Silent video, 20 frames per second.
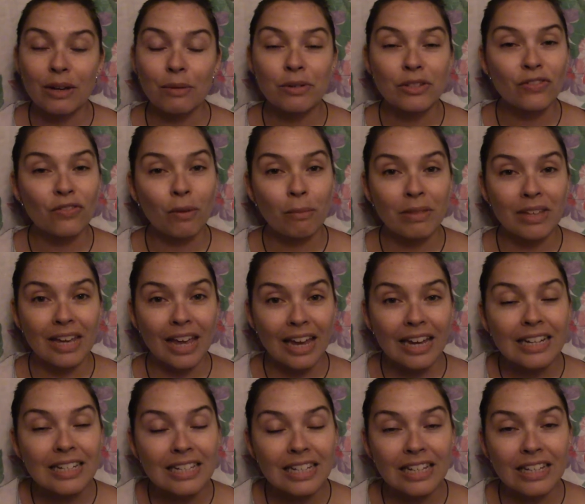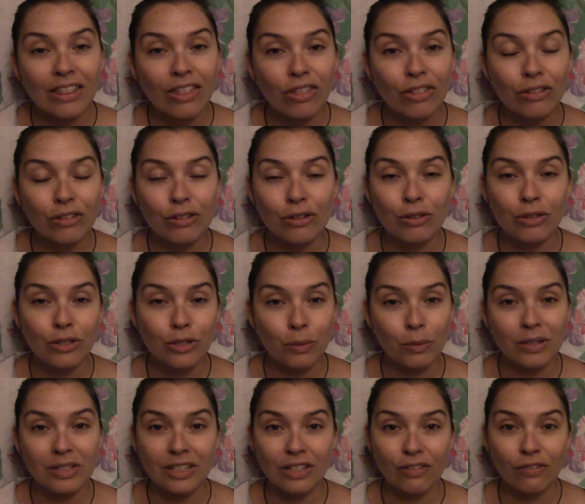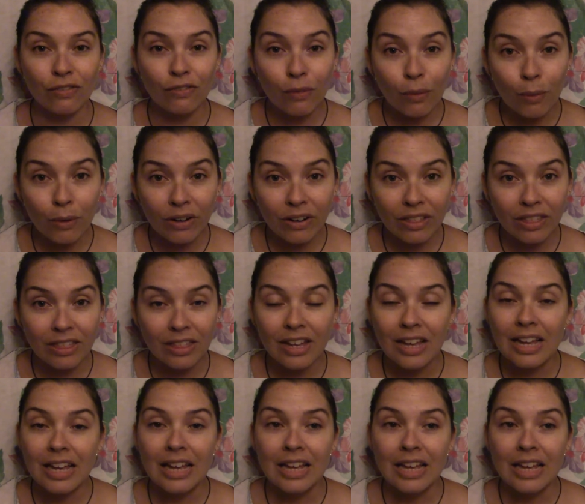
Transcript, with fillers: it was from the 18th to the 24th.